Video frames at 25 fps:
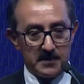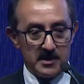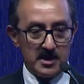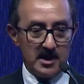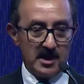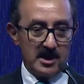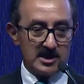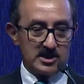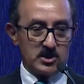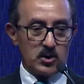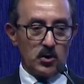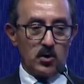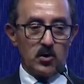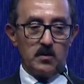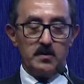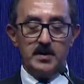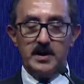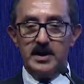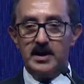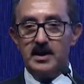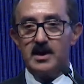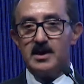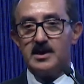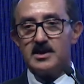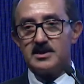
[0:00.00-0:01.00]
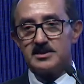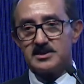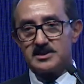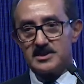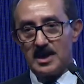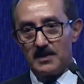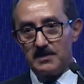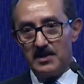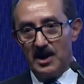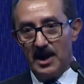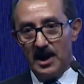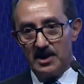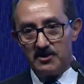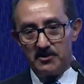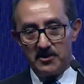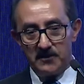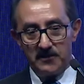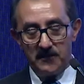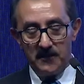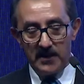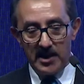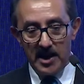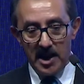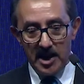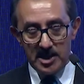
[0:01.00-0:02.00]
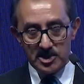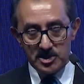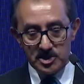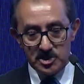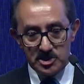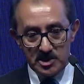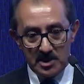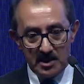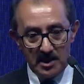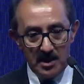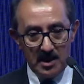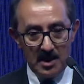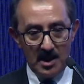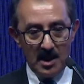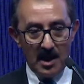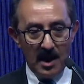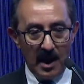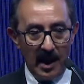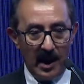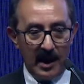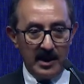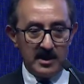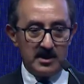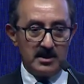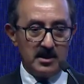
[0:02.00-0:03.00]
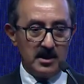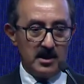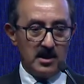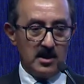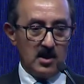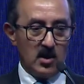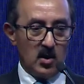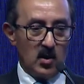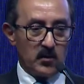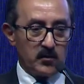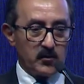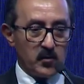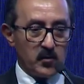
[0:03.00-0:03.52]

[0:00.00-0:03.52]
it's going to be some electrification, and of